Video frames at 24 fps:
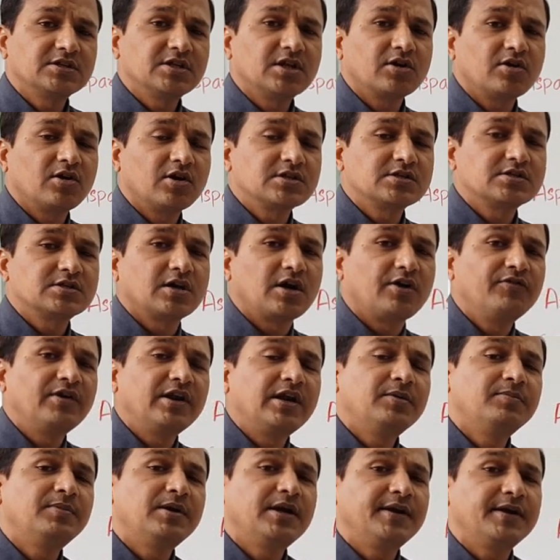in the
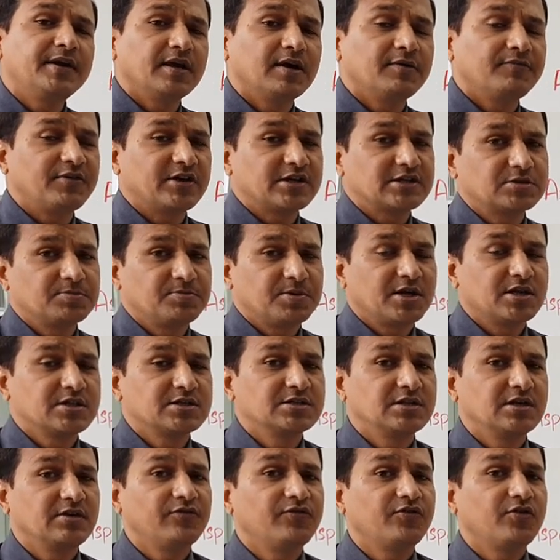availability of
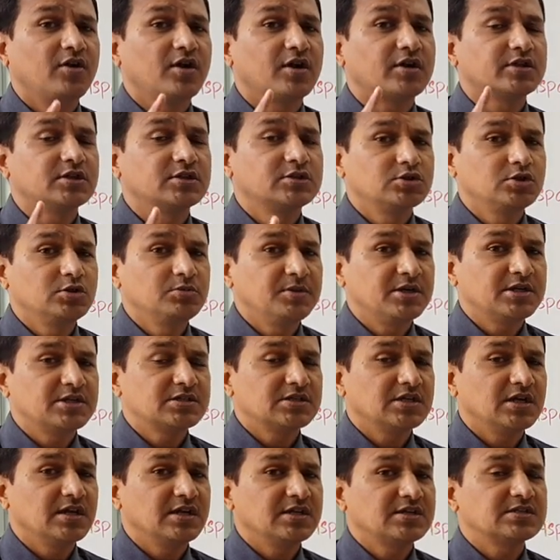asparagine for the tumor
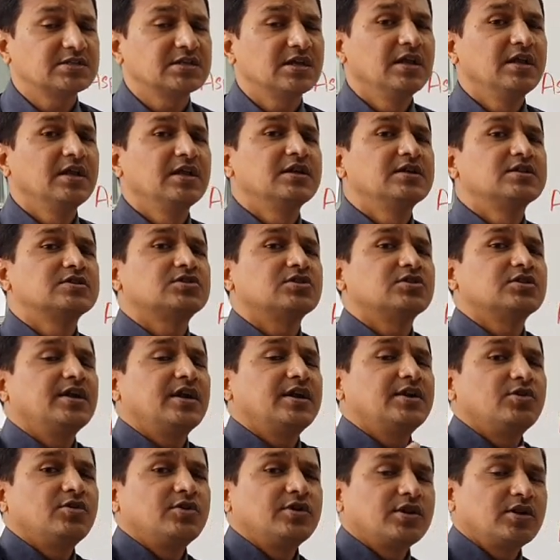cells so
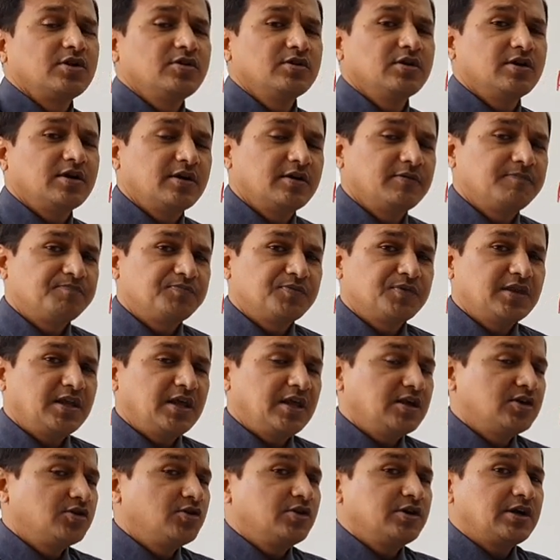they don't um,
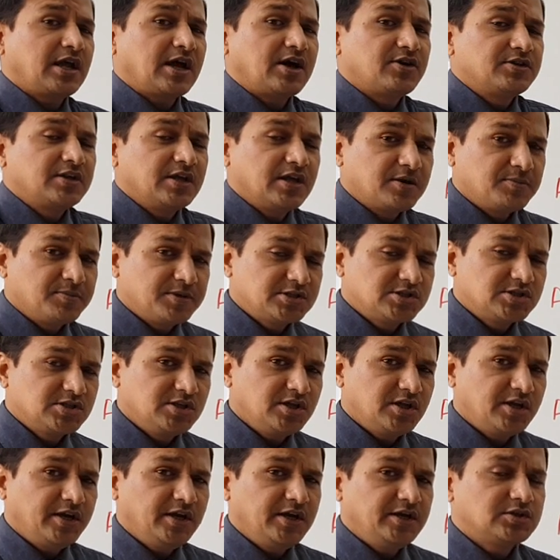they don't have their
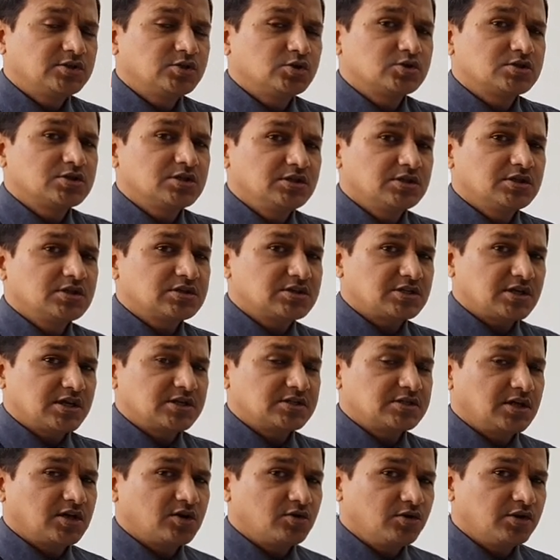machinery to
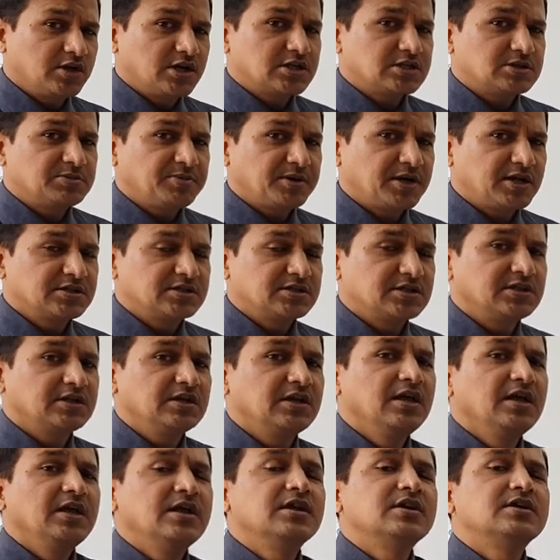synthesize their own asparagine.
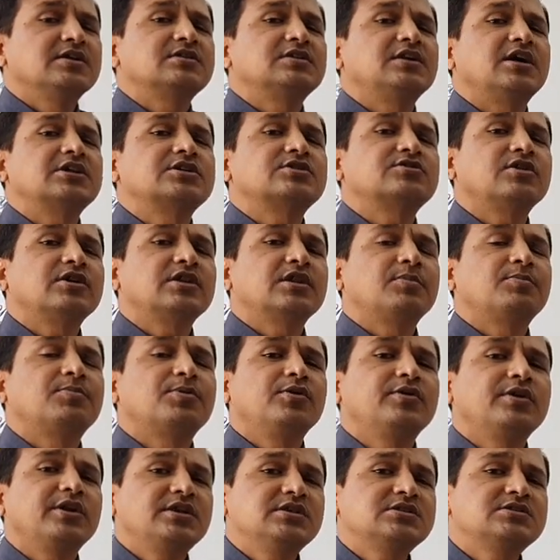That's why the
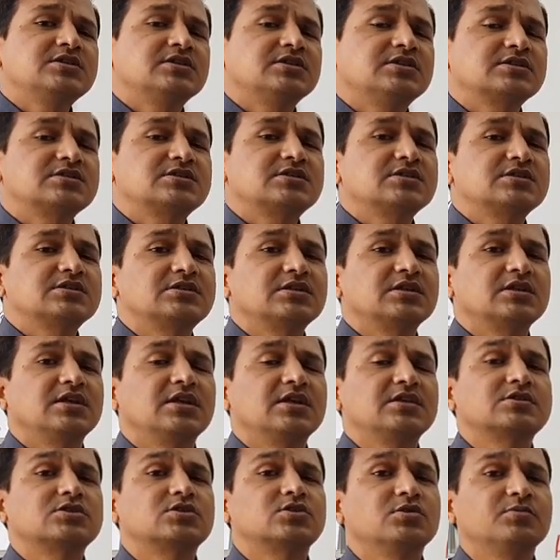protein synthesis in
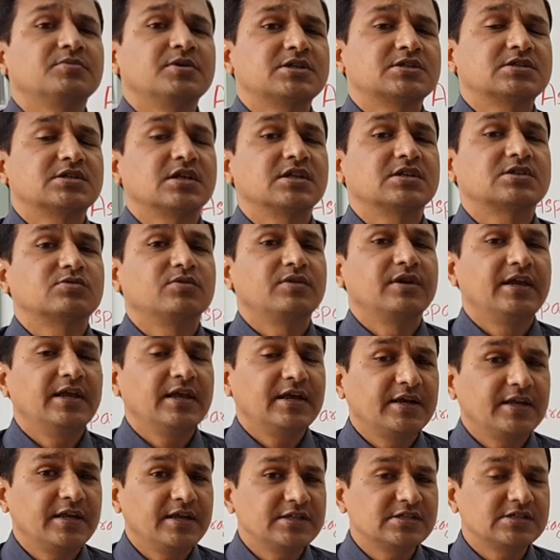these tumor cells will
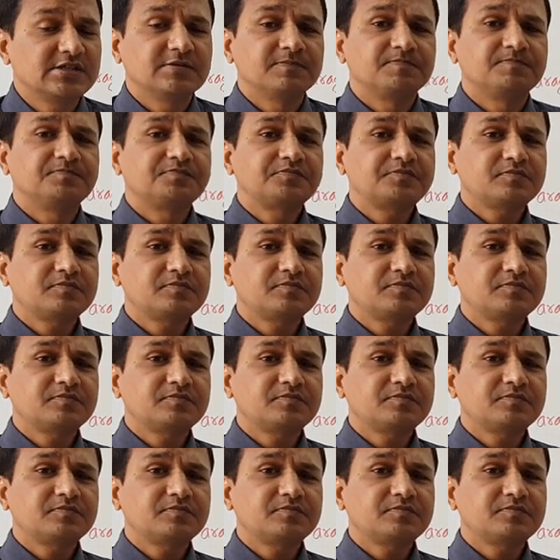decrease.